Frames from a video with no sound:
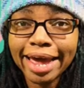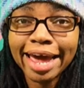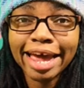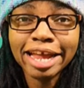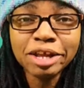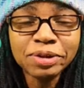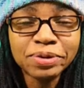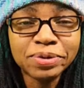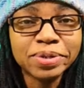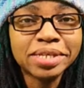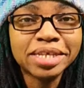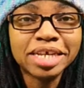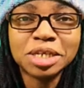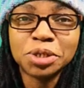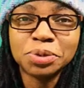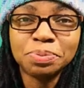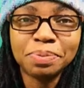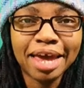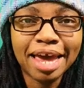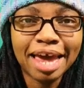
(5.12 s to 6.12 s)
heddles
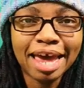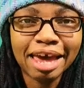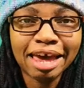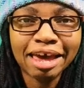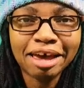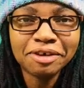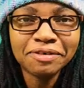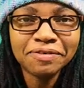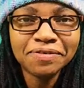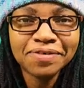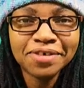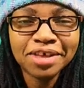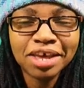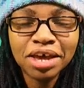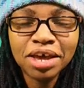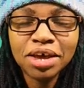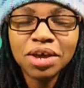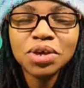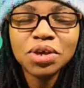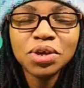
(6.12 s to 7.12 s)
that you may have,
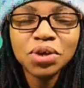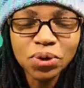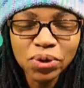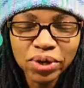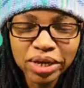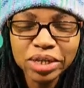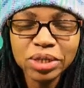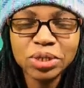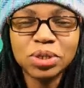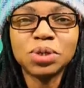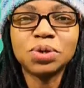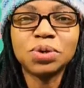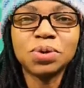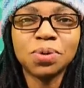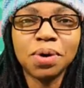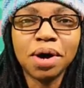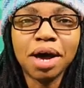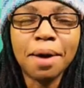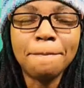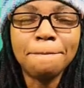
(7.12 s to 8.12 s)
you can
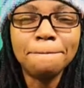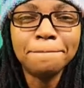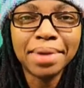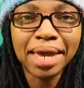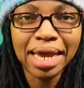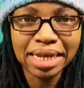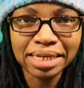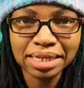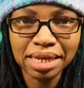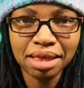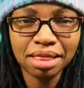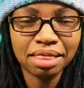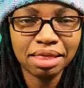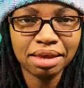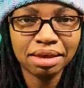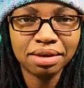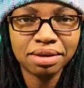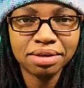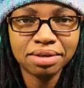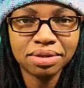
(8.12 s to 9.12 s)
do amazing
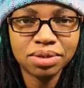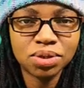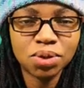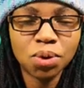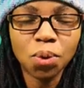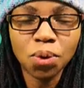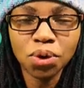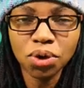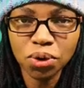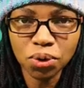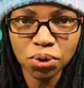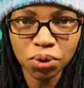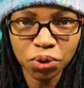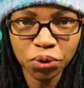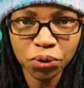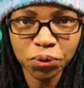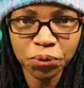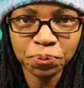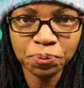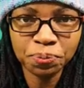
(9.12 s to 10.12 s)
things on your
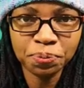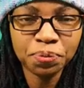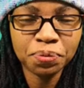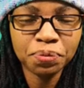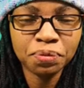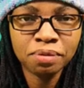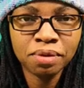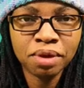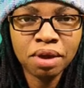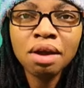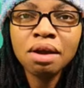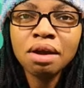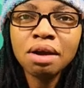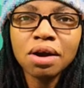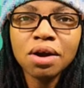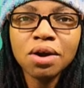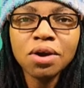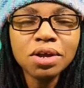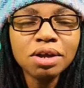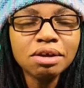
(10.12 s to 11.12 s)
loom.
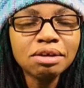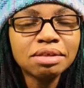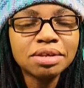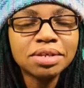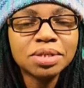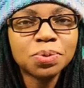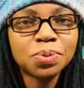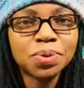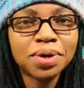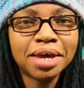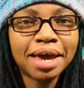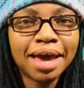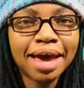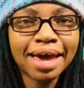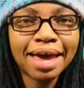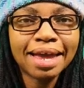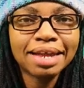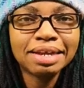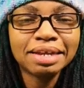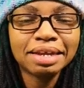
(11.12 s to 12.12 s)
Earlier this week, I
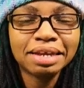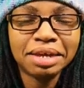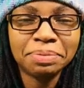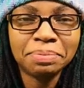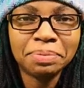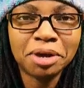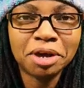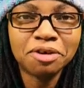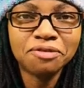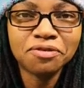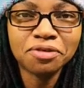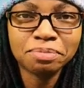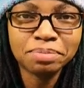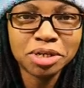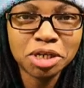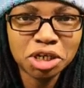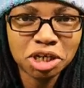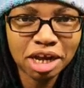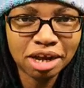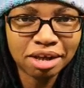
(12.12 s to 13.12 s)
got an email from
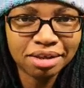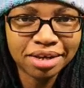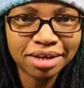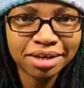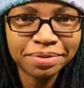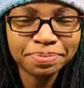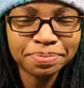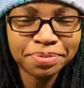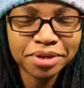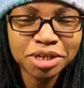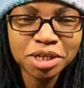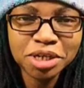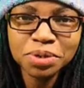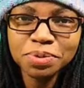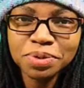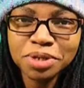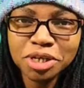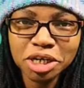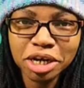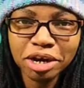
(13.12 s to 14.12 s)
Shelly.
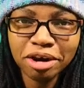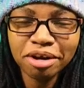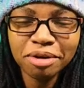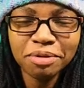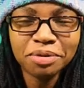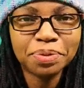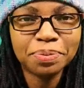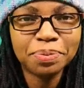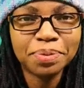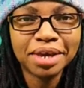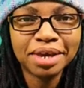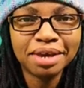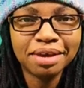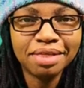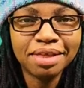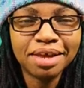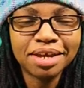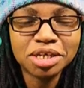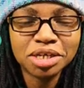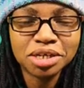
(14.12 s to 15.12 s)
She was sharing with
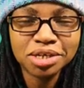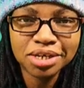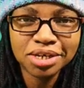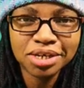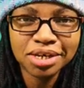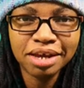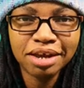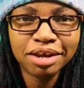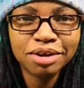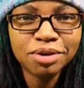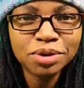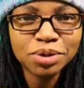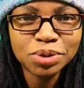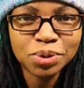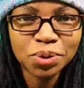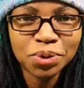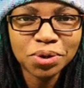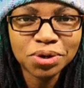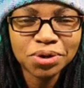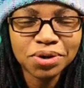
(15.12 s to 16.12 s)
me that she and her
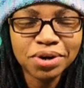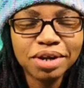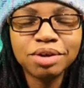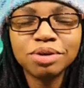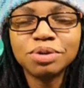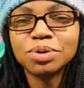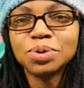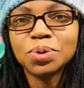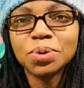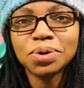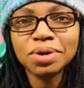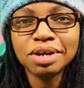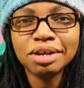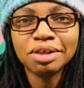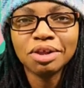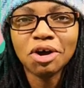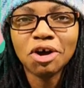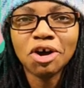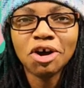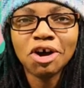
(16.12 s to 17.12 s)
daughter and her daughter
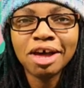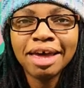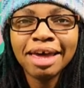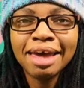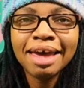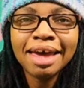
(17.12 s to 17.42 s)
in law